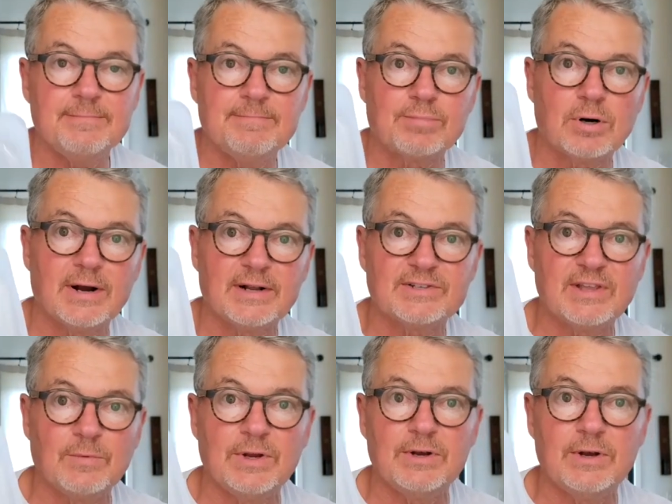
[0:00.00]
products
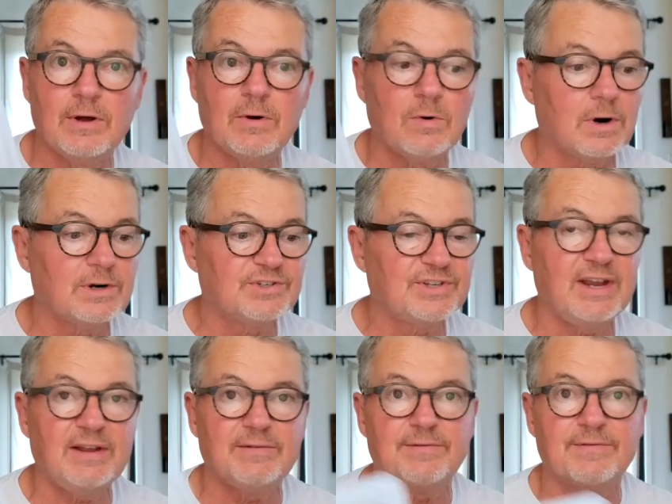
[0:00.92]
that we know are
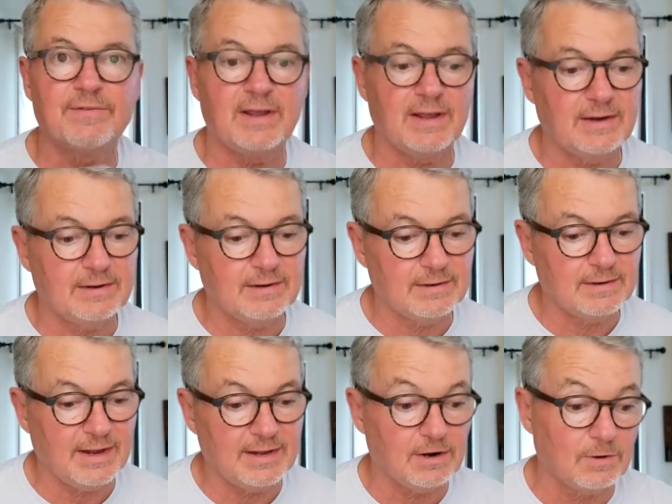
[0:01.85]
safe and
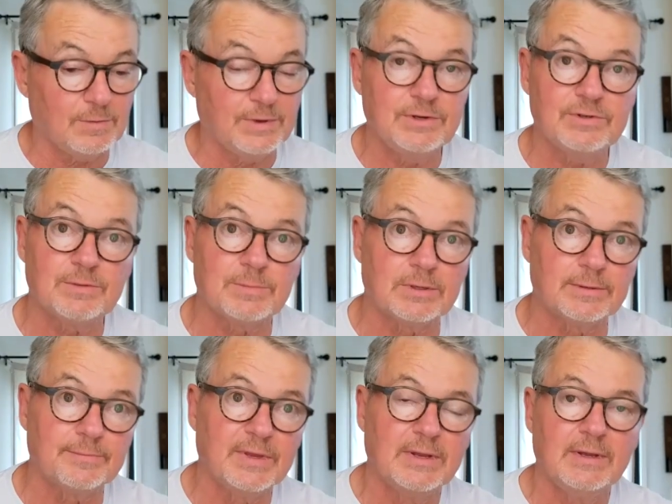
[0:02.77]
are reusable
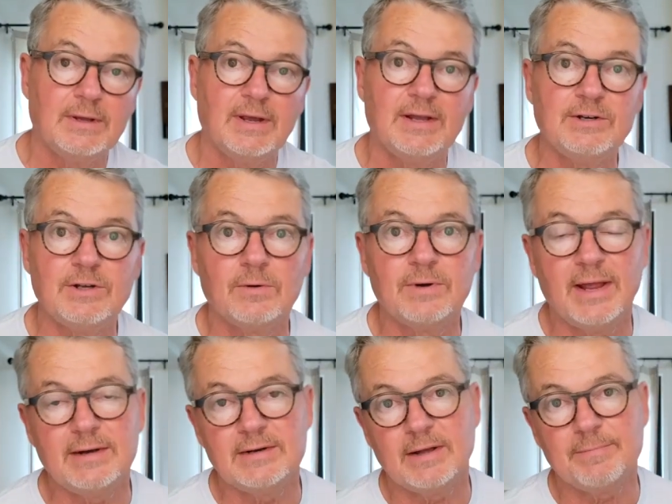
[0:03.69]
and don't
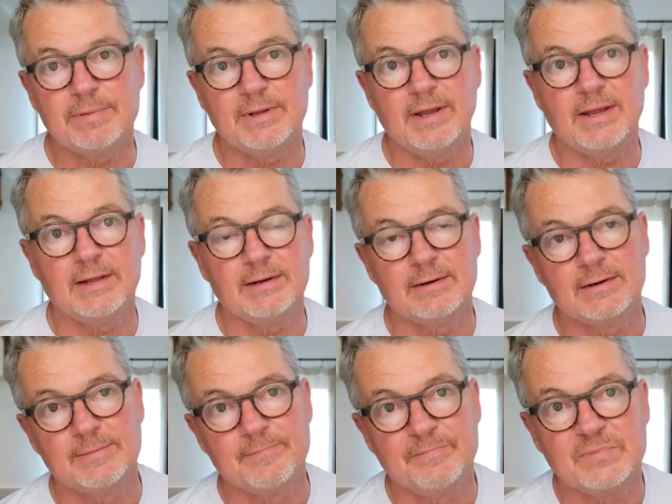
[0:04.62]
end up in